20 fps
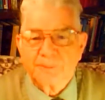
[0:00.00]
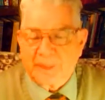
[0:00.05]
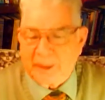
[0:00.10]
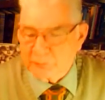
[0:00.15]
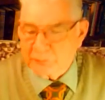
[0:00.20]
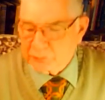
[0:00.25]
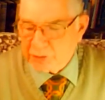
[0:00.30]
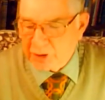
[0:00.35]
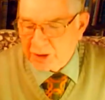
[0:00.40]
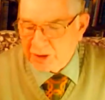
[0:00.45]

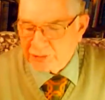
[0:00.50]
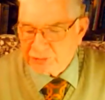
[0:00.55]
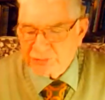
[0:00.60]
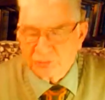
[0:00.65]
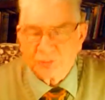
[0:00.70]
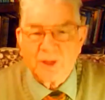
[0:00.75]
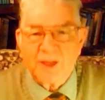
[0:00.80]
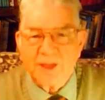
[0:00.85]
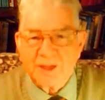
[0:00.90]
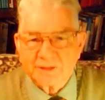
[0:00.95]
I'm glad
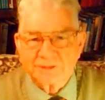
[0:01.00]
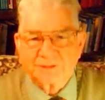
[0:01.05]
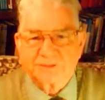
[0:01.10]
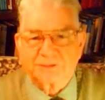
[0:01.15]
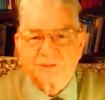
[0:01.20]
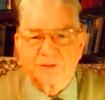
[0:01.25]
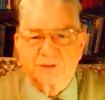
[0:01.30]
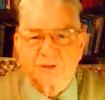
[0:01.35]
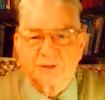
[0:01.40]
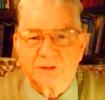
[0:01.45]
you
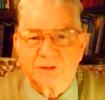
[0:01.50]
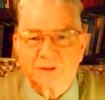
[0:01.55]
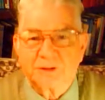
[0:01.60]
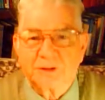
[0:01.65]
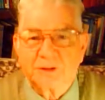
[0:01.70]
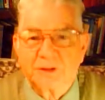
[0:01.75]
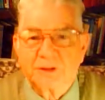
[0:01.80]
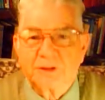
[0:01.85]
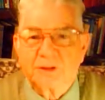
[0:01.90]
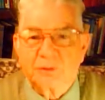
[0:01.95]
asked it.
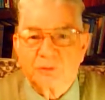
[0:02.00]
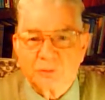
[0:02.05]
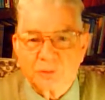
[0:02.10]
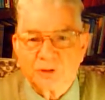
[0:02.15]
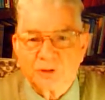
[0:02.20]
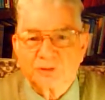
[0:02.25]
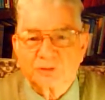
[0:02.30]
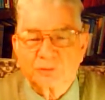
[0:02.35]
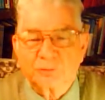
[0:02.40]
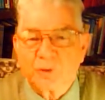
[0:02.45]
The
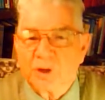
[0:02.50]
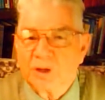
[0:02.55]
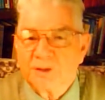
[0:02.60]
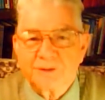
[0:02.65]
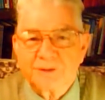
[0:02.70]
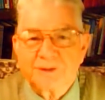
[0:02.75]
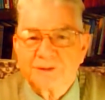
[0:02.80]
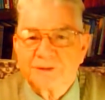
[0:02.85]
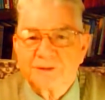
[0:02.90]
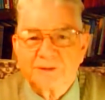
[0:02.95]
reason
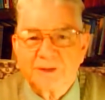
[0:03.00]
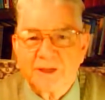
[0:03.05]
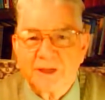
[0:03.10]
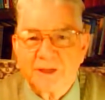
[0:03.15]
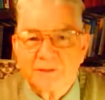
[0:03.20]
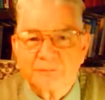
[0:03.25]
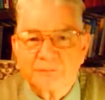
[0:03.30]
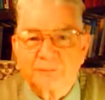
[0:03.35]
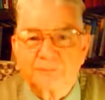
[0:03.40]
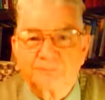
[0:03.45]
why, they didn't
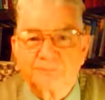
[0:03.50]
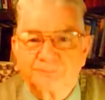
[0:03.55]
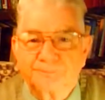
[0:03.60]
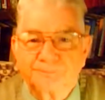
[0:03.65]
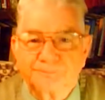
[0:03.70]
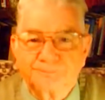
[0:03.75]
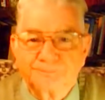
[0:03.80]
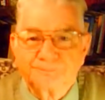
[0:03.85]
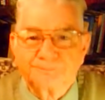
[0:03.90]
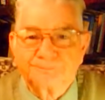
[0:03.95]
have them.
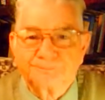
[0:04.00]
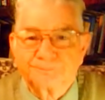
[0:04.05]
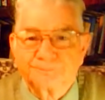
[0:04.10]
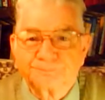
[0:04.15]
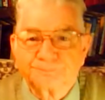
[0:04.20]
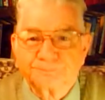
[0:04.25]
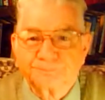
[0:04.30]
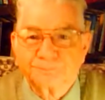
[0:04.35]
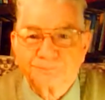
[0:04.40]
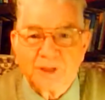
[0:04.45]

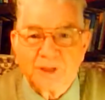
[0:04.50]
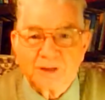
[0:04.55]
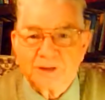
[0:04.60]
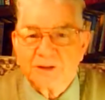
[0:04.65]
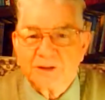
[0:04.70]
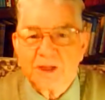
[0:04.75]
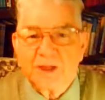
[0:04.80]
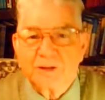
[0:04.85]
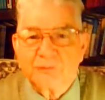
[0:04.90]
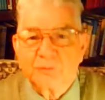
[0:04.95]
They
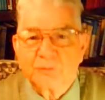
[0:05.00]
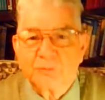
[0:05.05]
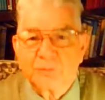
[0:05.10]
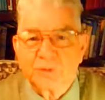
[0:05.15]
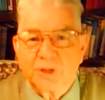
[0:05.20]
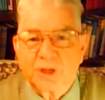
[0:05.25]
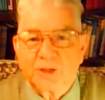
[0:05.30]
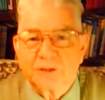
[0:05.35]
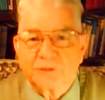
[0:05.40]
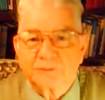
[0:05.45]
didn't have
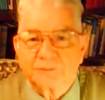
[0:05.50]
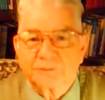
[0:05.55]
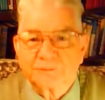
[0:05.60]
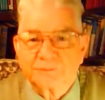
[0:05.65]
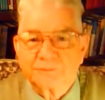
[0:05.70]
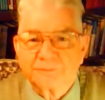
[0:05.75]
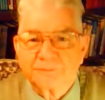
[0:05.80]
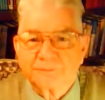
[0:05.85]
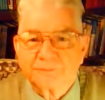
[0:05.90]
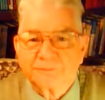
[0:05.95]
them yet.
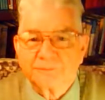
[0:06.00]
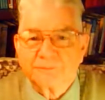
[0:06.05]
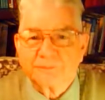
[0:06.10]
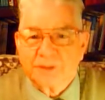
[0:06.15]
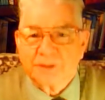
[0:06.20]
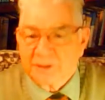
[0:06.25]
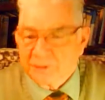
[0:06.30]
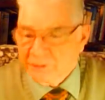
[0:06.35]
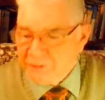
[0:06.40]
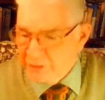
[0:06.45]

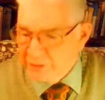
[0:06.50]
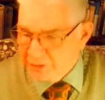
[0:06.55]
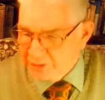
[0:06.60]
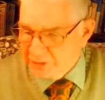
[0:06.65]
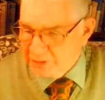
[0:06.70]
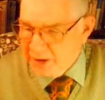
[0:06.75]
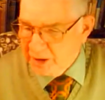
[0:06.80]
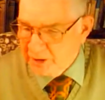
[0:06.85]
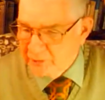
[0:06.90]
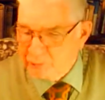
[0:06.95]
They
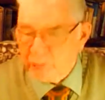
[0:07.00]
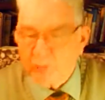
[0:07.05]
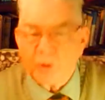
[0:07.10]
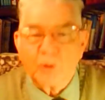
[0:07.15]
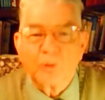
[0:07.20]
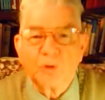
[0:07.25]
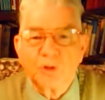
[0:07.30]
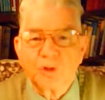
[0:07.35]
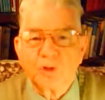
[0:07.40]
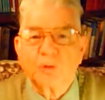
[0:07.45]
didn't have
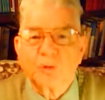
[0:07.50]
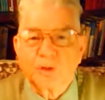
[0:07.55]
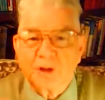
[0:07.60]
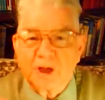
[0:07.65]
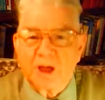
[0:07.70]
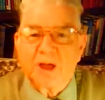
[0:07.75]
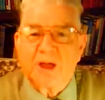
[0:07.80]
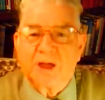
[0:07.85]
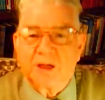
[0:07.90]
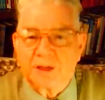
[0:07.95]
what you
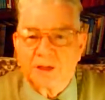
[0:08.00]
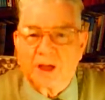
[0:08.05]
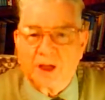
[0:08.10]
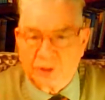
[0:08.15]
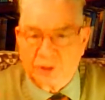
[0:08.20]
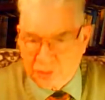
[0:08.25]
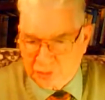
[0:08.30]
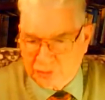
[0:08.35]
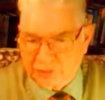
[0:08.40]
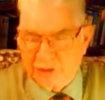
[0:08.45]
and I
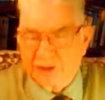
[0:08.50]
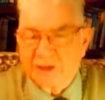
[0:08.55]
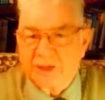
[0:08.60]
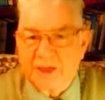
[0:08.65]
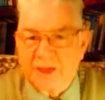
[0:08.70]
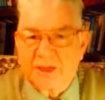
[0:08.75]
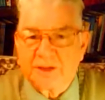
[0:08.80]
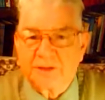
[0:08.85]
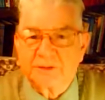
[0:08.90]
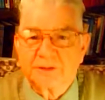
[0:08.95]
are looking
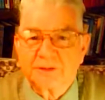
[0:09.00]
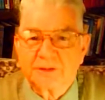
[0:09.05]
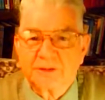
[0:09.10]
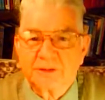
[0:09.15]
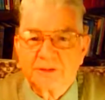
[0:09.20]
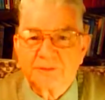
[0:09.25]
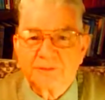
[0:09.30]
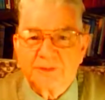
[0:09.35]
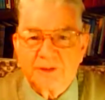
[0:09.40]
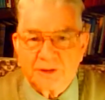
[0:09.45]
at.
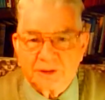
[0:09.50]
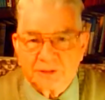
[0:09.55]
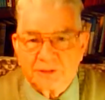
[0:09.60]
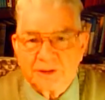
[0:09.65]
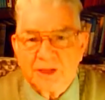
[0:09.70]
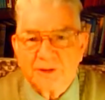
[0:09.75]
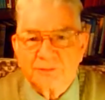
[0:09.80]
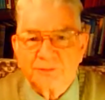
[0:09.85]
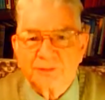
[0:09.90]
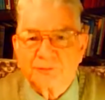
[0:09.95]
They
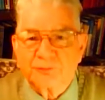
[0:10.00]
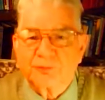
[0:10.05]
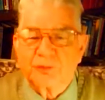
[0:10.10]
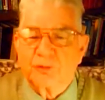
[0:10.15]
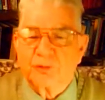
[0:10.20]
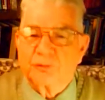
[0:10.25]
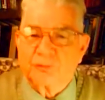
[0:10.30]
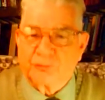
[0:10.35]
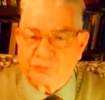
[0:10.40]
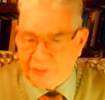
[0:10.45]
didn't have the
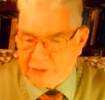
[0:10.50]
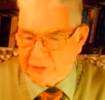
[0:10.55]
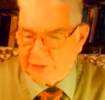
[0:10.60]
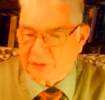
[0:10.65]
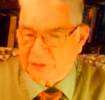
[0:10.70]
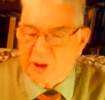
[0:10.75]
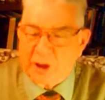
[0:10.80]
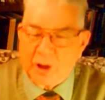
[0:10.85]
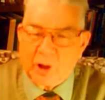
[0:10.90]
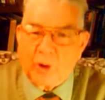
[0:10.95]

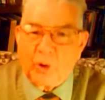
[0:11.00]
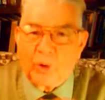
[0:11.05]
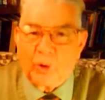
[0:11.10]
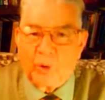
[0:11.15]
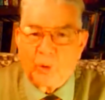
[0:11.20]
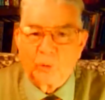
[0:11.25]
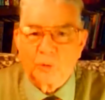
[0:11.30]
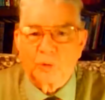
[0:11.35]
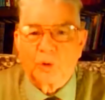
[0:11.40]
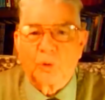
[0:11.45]
fulfilled
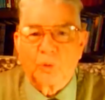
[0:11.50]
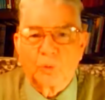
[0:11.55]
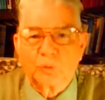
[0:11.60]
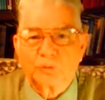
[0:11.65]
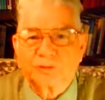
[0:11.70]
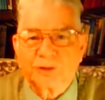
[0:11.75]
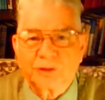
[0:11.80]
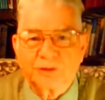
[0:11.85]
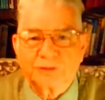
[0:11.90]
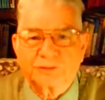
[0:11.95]

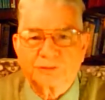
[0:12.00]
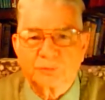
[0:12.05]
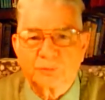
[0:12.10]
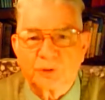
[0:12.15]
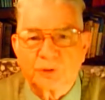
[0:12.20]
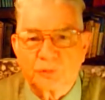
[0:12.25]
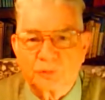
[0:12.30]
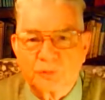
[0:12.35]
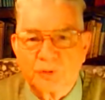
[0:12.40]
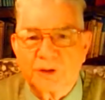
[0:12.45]
Old
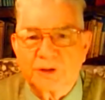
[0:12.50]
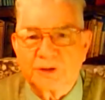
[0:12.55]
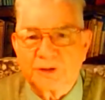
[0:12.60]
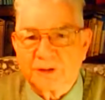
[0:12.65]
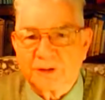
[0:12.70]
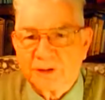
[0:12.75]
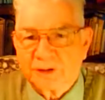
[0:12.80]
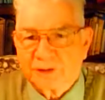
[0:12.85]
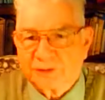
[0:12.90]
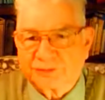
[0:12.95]
Testament
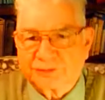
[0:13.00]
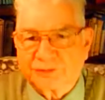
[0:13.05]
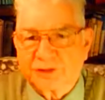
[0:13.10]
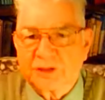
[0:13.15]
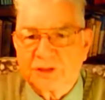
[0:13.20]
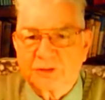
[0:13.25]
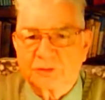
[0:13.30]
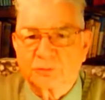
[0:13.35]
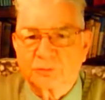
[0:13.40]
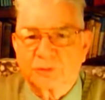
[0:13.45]
written,
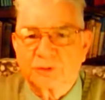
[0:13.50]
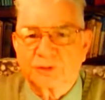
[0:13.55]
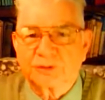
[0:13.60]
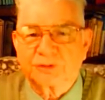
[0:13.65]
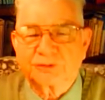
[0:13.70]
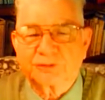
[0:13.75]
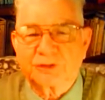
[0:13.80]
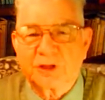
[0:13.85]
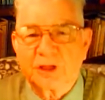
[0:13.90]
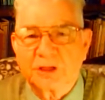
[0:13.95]
sealed with
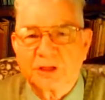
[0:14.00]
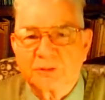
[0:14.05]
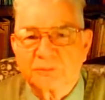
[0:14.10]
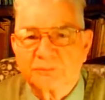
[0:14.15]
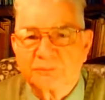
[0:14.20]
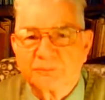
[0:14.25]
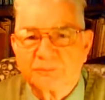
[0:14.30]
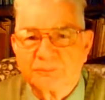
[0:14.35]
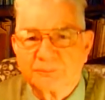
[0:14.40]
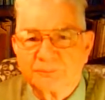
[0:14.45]
a stamp.